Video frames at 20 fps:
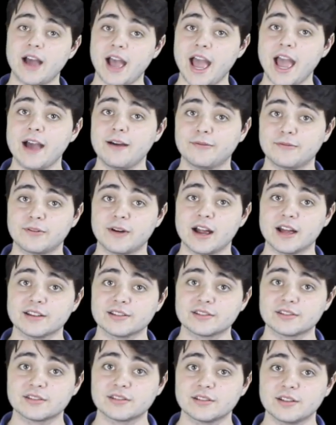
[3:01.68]
a half
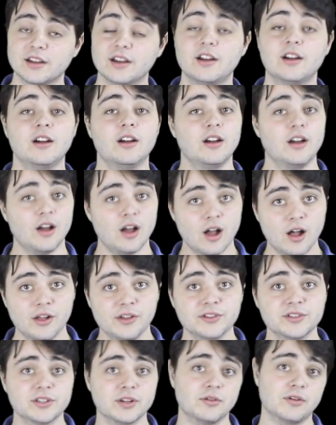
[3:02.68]
rest.
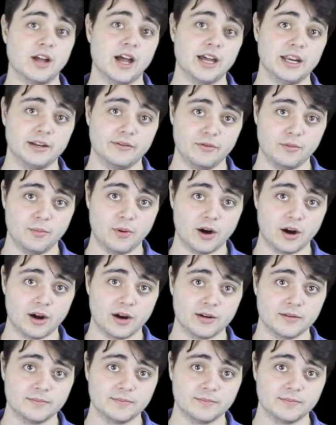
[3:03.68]
Also kind of a bar.